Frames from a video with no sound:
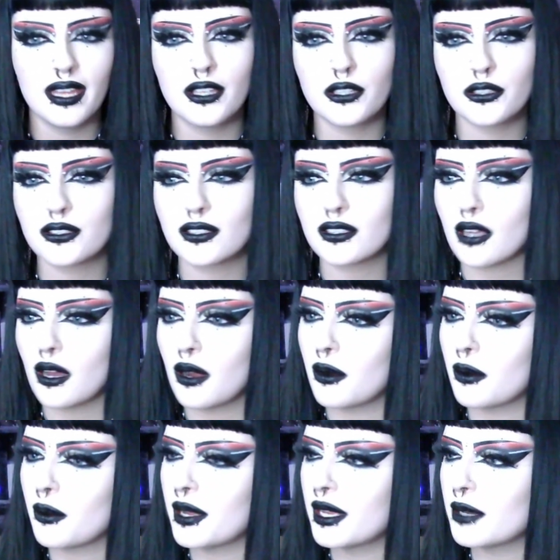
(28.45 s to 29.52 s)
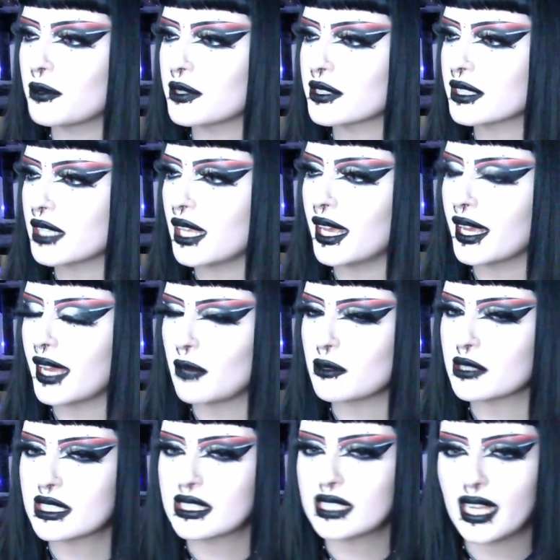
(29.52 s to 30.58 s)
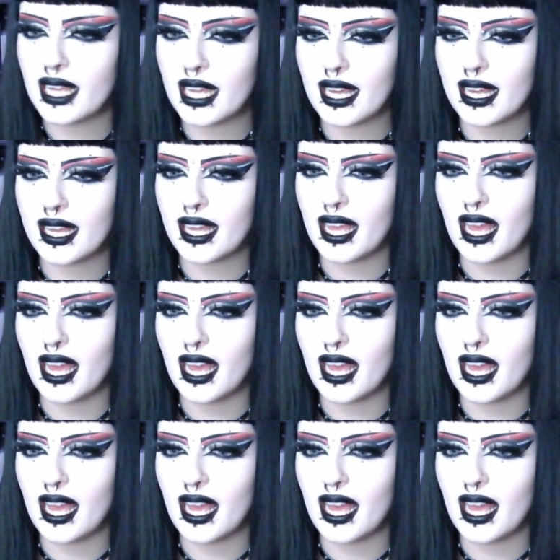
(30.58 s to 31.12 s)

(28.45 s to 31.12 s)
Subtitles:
So it was like I was sick,